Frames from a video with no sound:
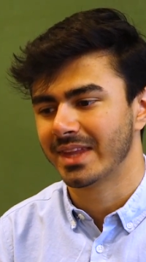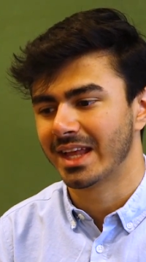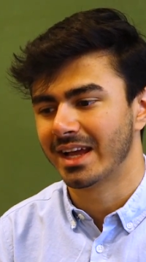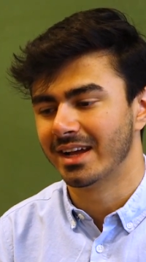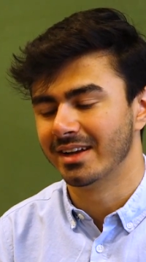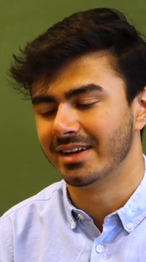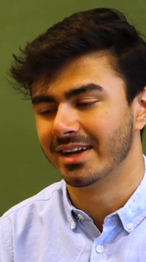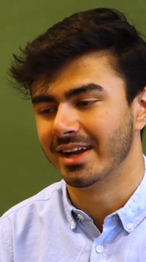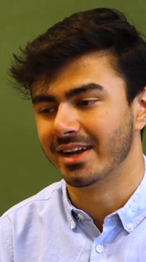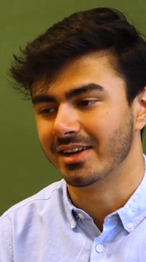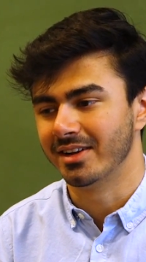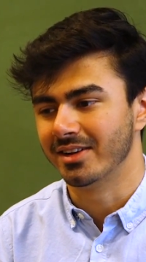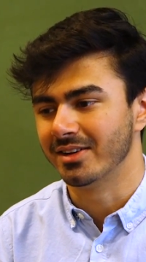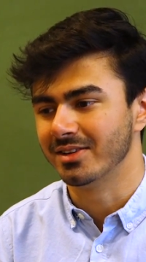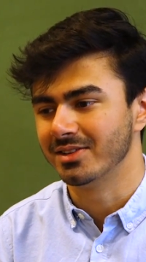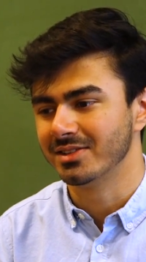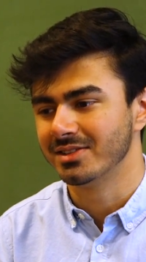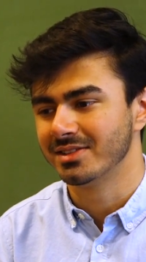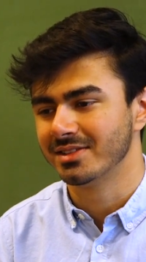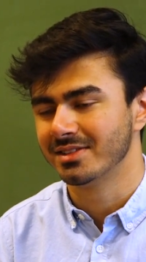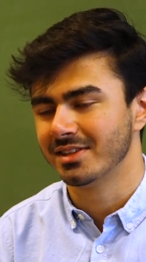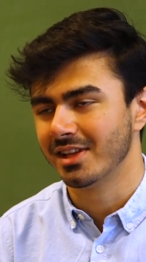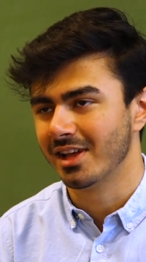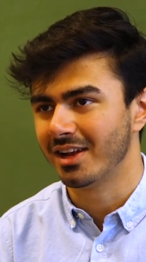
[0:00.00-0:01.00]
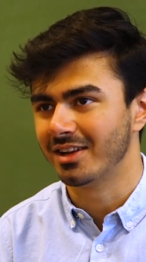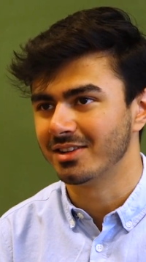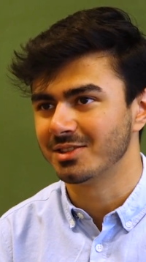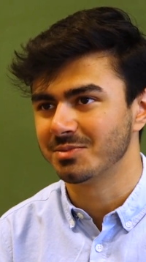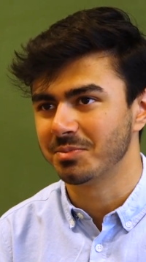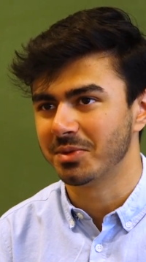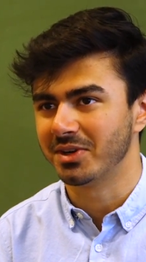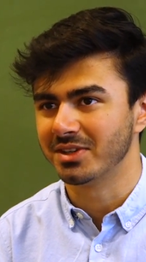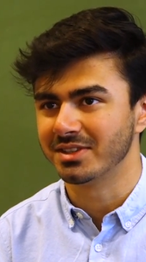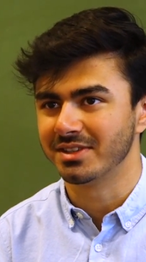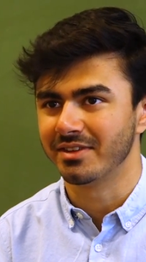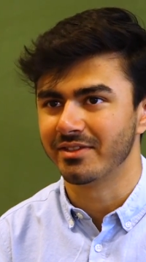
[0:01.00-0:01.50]
And Nando's. I like
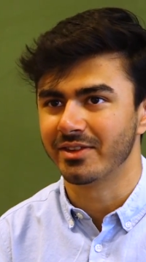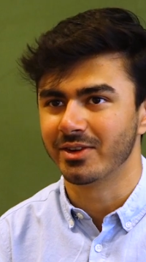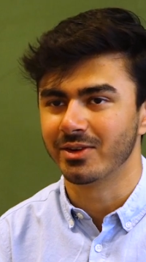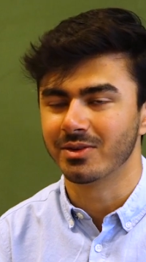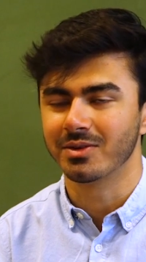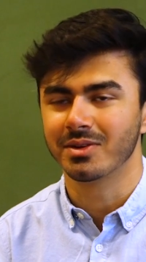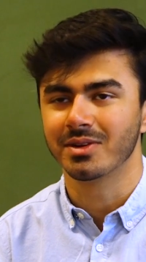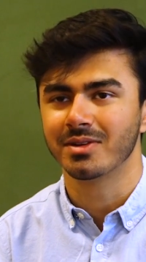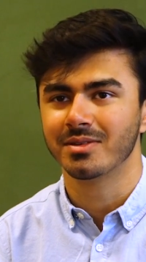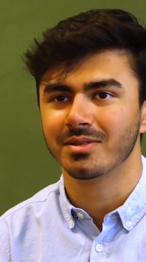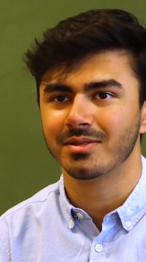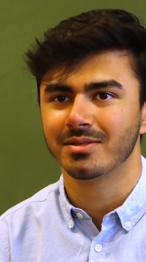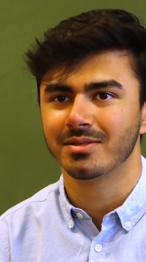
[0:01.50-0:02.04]
spicy food.